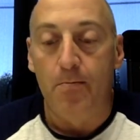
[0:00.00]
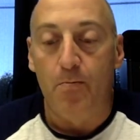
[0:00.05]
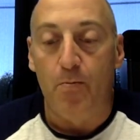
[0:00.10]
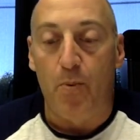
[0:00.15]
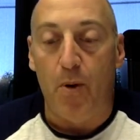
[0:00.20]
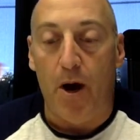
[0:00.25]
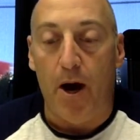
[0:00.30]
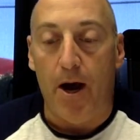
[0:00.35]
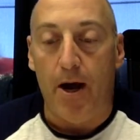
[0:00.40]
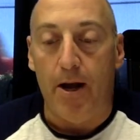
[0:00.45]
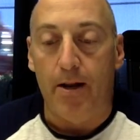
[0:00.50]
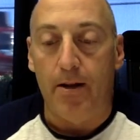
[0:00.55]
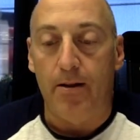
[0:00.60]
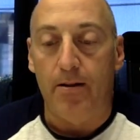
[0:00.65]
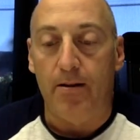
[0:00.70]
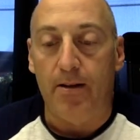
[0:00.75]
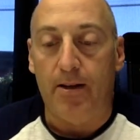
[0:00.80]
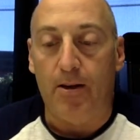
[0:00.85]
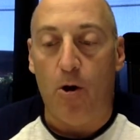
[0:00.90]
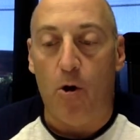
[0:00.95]
But
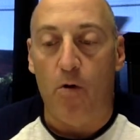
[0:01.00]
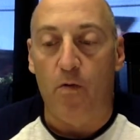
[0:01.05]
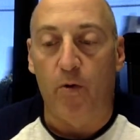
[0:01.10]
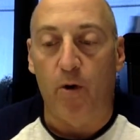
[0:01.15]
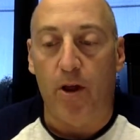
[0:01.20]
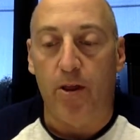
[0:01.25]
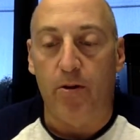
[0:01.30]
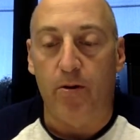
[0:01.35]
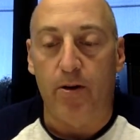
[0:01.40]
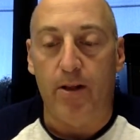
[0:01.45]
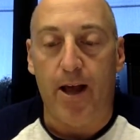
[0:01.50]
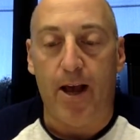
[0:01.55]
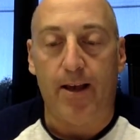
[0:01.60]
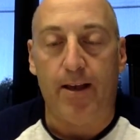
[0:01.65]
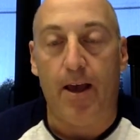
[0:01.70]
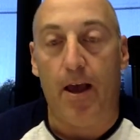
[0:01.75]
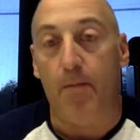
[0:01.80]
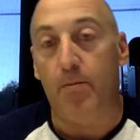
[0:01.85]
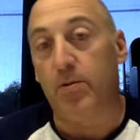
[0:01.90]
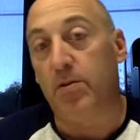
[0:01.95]
over under in
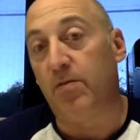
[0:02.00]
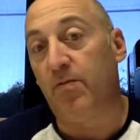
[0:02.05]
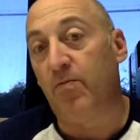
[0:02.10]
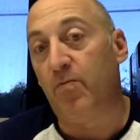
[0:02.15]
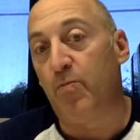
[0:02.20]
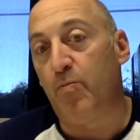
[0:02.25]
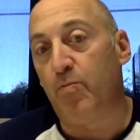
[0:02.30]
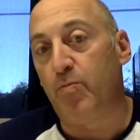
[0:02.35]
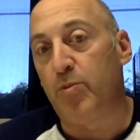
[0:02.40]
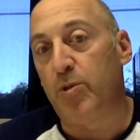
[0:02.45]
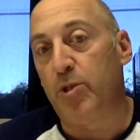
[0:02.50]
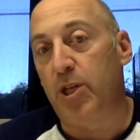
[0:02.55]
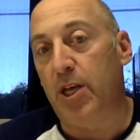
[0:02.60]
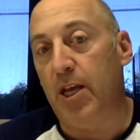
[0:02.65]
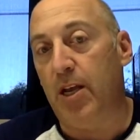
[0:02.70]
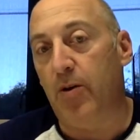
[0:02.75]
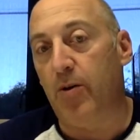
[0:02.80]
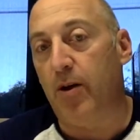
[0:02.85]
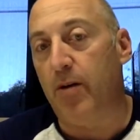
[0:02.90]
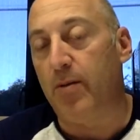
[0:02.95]
that game is
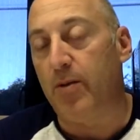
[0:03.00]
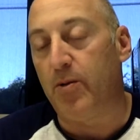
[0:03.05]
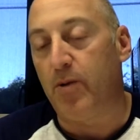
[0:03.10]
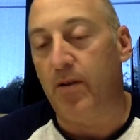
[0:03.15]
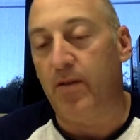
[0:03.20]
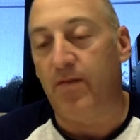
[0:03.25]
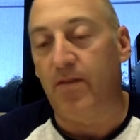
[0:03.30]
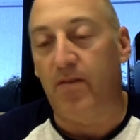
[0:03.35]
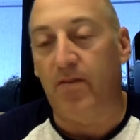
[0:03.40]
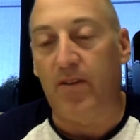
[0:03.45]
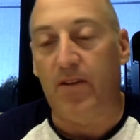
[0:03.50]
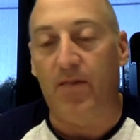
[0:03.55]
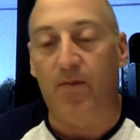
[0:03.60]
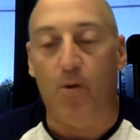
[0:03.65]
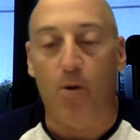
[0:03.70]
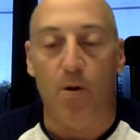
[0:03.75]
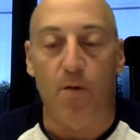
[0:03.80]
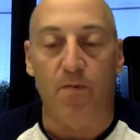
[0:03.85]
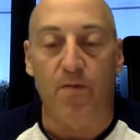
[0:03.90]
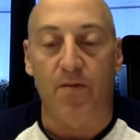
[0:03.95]
teetering between
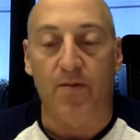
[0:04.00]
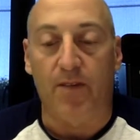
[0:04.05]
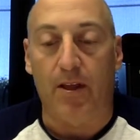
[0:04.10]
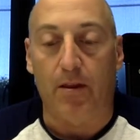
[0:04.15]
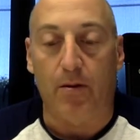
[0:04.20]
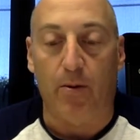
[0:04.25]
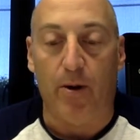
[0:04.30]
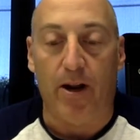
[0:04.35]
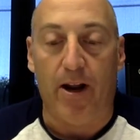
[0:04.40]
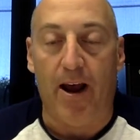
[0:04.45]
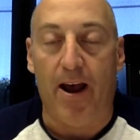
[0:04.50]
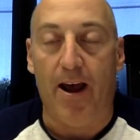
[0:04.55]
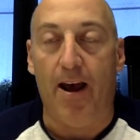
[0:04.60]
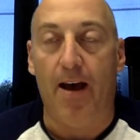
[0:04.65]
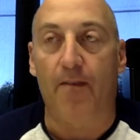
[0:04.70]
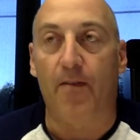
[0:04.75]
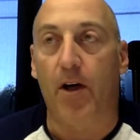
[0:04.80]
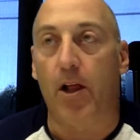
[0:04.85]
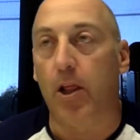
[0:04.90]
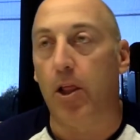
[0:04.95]
54 and 53 and a
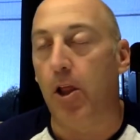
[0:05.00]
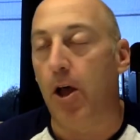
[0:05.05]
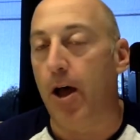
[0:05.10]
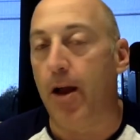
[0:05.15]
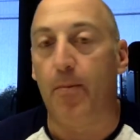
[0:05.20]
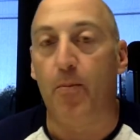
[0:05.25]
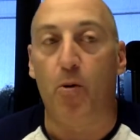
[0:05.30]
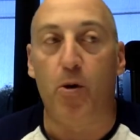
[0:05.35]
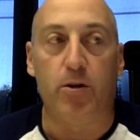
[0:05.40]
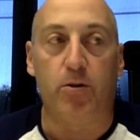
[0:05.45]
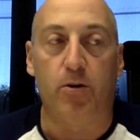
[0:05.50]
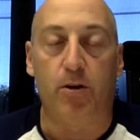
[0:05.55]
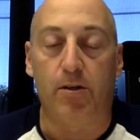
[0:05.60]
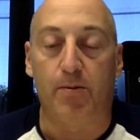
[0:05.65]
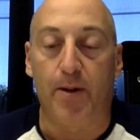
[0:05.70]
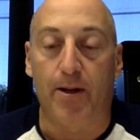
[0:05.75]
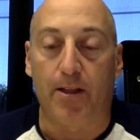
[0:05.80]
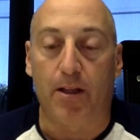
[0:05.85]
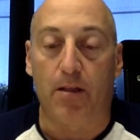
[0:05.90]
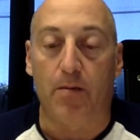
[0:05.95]
half. A lot of points are
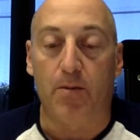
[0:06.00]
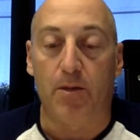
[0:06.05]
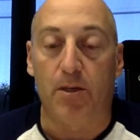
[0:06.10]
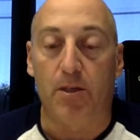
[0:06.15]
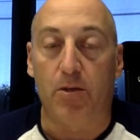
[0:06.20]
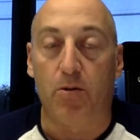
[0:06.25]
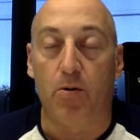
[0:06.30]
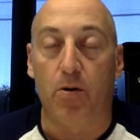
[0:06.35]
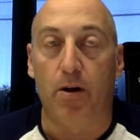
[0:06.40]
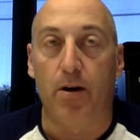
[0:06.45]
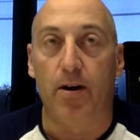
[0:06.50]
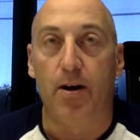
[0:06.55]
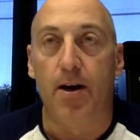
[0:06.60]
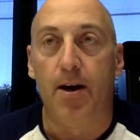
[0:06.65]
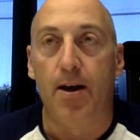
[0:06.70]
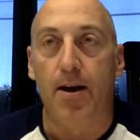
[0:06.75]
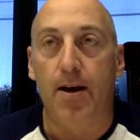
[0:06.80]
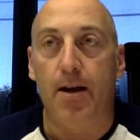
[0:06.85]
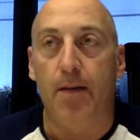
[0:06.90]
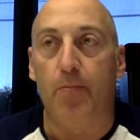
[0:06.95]
expected to be scored.
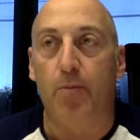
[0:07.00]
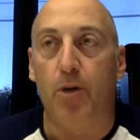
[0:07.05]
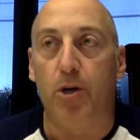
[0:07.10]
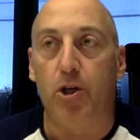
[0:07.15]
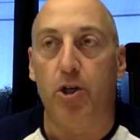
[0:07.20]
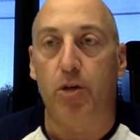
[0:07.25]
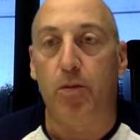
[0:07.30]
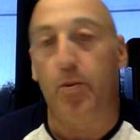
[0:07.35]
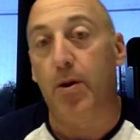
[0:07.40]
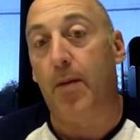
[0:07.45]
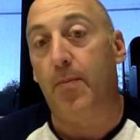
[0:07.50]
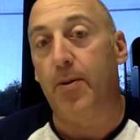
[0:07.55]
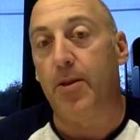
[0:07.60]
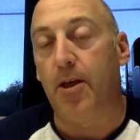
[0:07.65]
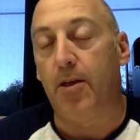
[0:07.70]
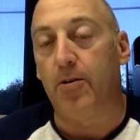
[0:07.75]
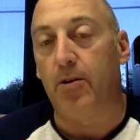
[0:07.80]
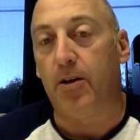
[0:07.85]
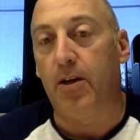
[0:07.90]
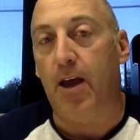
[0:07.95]
And Brees should put up
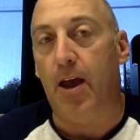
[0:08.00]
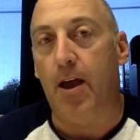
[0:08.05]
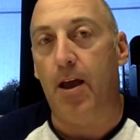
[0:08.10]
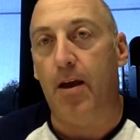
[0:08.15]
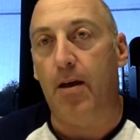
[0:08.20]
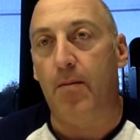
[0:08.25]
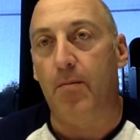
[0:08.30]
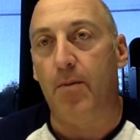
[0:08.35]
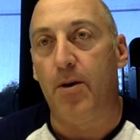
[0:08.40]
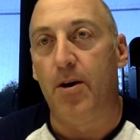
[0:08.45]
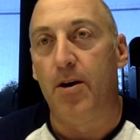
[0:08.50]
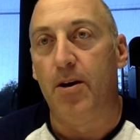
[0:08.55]
another game